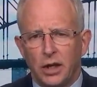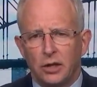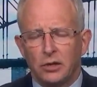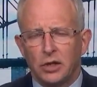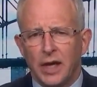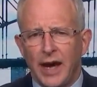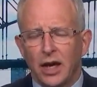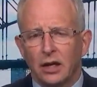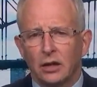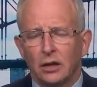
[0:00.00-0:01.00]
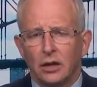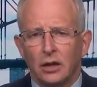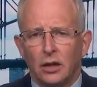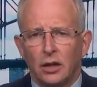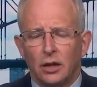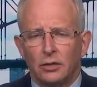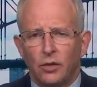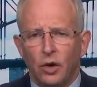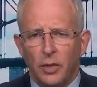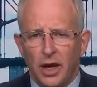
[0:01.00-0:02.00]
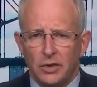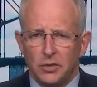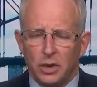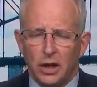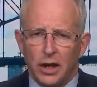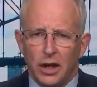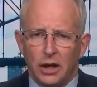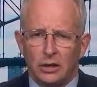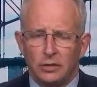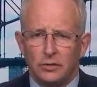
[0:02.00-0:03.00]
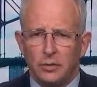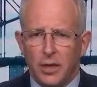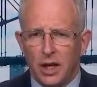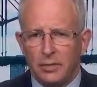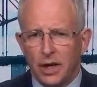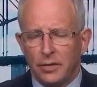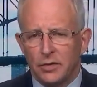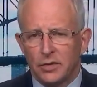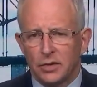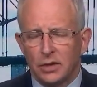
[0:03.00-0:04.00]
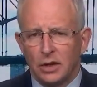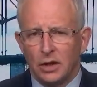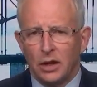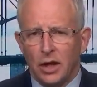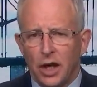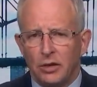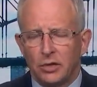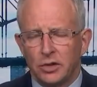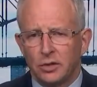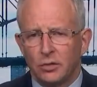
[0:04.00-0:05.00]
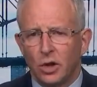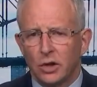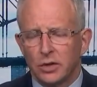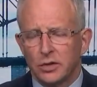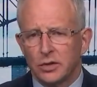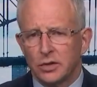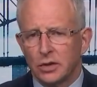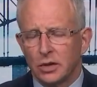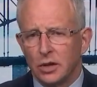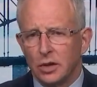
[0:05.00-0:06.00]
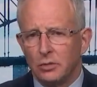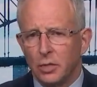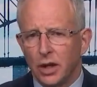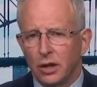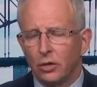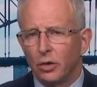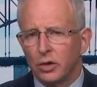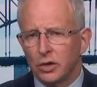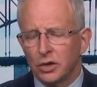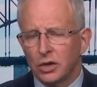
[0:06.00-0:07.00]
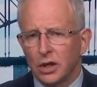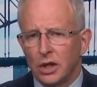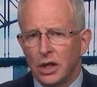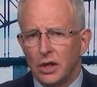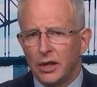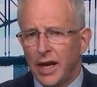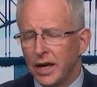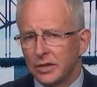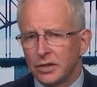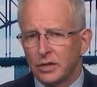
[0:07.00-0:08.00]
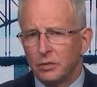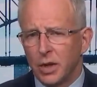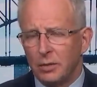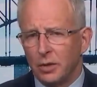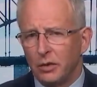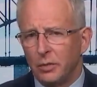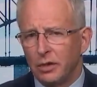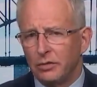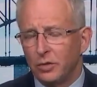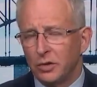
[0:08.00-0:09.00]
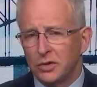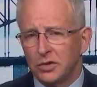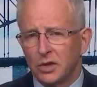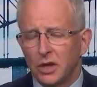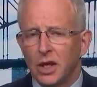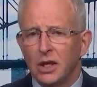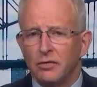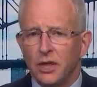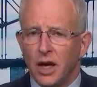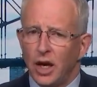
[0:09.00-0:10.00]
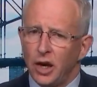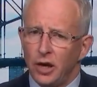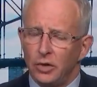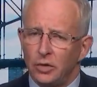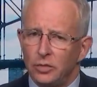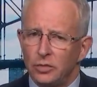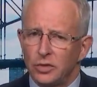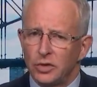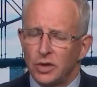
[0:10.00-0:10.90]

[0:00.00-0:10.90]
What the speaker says: attack from Hezbollah for many months. Hundreds of rockets being launched, thousands of people have been forced to leave their homes.